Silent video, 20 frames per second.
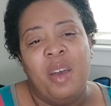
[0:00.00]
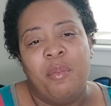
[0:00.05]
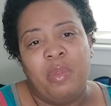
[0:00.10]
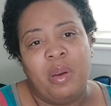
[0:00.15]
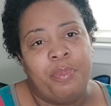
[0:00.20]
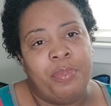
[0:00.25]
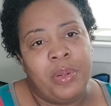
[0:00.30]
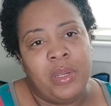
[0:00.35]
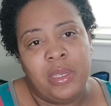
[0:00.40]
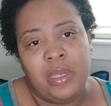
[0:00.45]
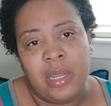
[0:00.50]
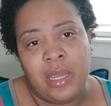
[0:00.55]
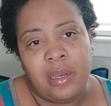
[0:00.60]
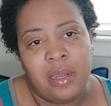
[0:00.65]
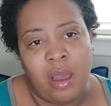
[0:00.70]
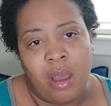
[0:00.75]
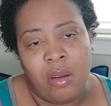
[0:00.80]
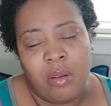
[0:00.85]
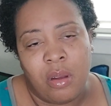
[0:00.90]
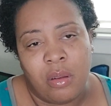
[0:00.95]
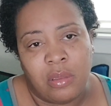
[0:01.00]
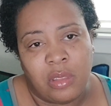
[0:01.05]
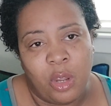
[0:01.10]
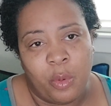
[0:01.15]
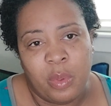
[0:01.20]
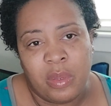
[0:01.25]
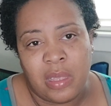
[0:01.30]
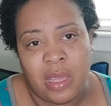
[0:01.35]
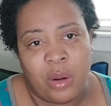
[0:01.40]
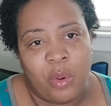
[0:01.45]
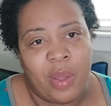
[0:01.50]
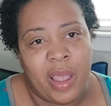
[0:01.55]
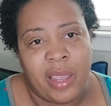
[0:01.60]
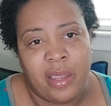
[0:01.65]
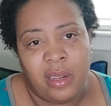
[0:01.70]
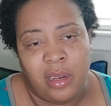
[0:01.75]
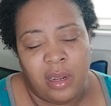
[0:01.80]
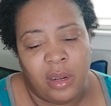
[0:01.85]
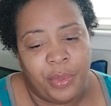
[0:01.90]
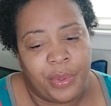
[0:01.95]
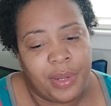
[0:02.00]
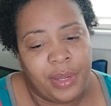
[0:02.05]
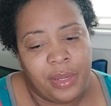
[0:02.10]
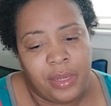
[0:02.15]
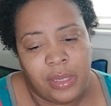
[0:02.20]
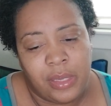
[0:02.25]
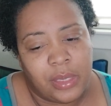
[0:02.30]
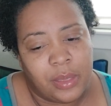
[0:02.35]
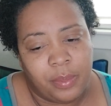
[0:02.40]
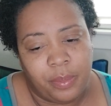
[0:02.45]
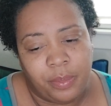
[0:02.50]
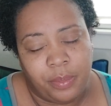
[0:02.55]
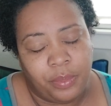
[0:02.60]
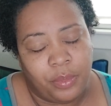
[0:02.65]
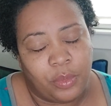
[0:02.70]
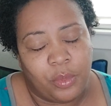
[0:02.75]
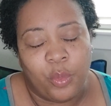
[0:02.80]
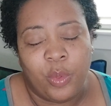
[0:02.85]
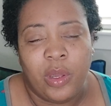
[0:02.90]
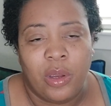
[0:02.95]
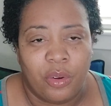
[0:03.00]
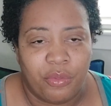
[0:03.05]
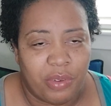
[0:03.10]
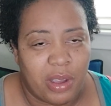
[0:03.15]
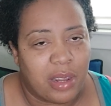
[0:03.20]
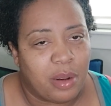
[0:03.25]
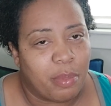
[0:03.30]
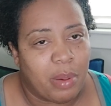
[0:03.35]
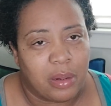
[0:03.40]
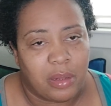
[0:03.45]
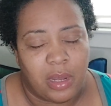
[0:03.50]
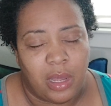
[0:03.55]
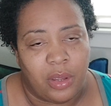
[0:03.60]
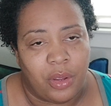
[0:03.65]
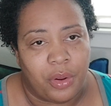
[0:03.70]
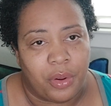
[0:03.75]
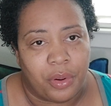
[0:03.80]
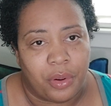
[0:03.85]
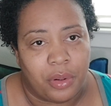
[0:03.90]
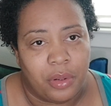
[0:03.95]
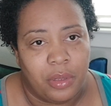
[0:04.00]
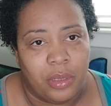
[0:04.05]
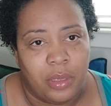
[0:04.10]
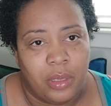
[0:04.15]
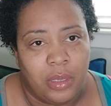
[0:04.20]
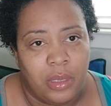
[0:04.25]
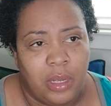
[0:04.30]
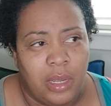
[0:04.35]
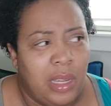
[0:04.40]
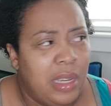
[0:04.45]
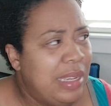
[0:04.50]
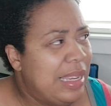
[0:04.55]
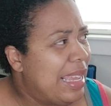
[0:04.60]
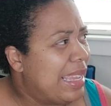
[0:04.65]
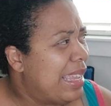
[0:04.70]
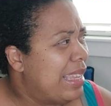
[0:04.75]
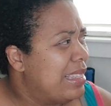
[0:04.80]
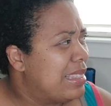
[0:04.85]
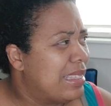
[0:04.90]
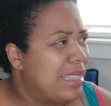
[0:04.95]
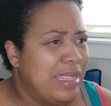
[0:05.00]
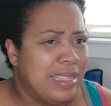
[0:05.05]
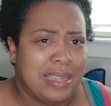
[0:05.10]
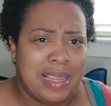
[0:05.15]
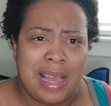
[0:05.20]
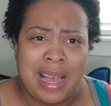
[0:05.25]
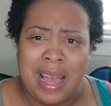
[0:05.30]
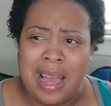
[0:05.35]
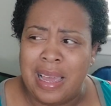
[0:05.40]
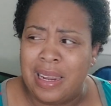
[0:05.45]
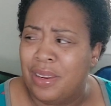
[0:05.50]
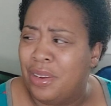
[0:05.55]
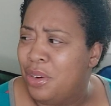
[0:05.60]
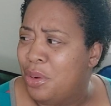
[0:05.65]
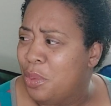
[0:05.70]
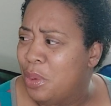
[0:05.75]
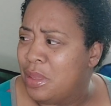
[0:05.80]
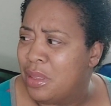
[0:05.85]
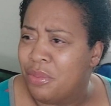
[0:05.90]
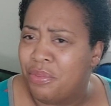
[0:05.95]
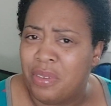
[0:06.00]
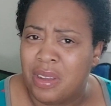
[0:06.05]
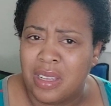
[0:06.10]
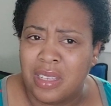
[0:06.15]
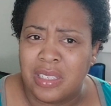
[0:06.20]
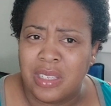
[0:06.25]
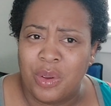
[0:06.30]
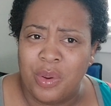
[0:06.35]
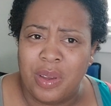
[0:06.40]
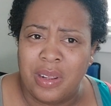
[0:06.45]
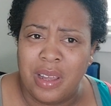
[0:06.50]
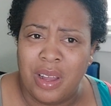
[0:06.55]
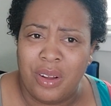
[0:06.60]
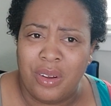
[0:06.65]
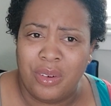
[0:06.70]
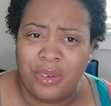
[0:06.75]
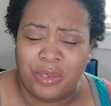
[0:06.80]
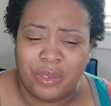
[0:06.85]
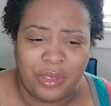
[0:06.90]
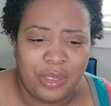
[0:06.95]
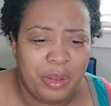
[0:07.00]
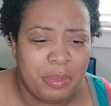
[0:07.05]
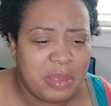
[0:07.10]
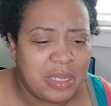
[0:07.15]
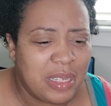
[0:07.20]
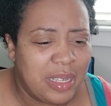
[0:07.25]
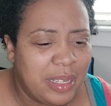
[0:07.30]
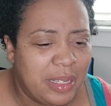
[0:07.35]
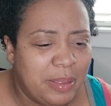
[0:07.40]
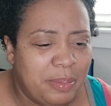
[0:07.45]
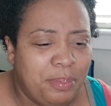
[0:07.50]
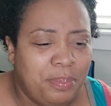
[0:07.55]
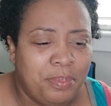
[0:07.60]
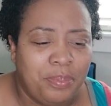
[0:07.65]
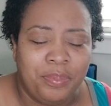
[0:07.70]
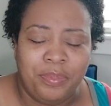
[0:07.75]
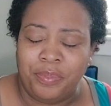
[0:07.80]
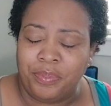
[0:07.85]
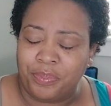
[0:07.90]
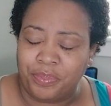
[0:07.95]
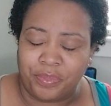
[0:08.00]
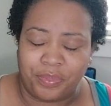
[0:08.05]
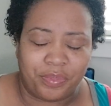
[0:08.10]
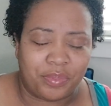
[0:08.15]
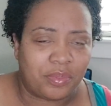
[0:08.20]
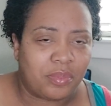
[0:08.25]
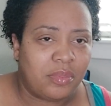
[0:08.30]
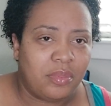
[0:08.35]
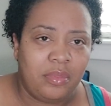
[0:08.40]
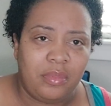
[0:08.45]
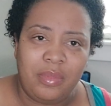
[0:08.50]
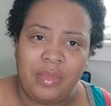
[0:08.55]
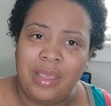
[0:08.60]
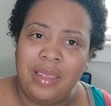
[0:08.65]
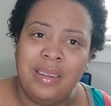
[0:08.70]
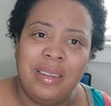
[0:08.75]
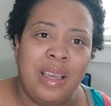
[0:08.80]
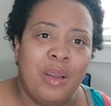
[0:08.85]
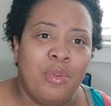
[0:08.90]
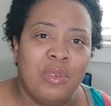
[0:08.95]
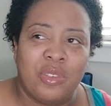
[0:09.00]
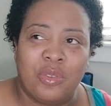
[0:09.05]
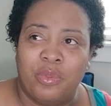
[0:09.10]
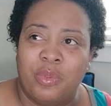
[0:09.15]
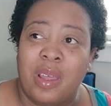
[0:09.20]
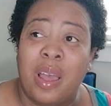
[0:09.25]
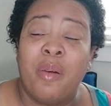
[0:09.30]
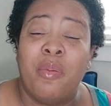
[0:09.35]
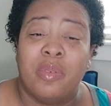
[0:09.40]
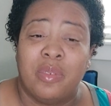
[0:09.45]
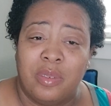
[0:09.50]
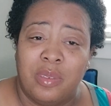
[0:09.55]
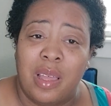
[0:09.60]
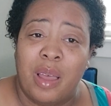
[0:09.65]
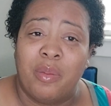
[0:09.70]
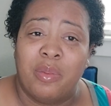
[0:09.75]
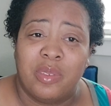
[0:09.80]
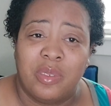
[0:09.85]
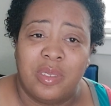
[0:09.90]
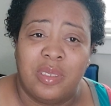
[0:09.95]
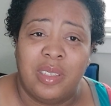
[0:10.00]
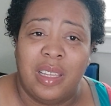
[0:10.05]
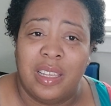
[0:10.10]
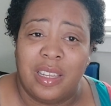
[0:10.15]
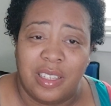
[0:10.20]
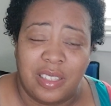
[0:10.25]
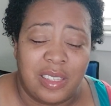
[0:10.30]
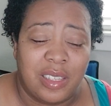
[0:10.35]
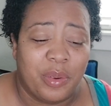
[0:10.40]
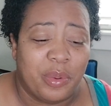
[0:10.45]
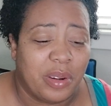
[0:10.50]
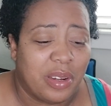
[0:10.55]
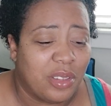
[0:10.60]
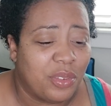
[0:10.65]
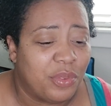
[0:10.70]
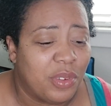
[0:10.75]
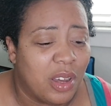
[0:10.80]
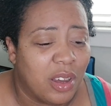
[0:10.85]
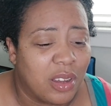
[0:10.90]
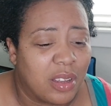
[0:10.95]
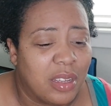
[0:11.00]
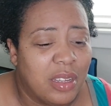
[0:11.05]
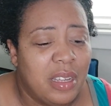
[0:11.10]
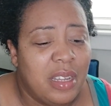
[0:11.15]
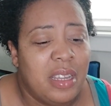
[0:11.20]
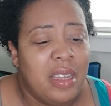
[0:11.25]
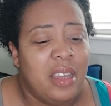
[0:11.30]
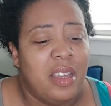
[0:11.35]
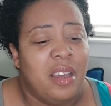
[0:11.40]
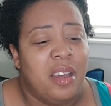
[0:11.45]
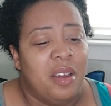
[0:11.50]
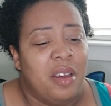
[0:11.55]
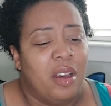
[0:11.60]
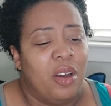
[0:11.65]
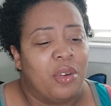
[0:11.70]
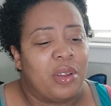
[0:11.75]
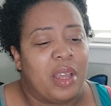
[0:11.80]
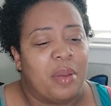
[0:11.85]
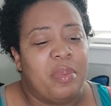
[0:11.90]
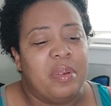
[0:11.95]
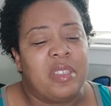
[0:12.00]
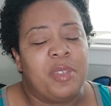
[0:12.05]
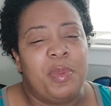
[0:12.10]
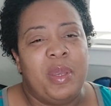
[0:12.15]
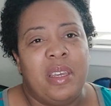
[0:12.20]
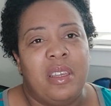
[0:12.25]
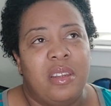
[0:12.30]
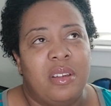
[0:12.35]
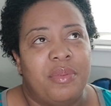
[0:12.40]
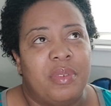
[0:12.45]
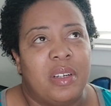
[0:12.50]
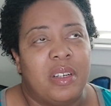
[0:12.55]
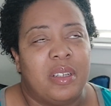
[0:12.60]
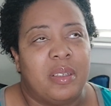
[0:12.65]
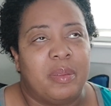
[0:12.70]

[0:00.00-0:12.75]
But putting that doggone thermostat on 80 degrees, we gonna fight about that, girl. You're like, it's getting hot in here. What the fuck is going on? You know what I'm saying? That was inconsiderate as fuck. Okay, but speaking of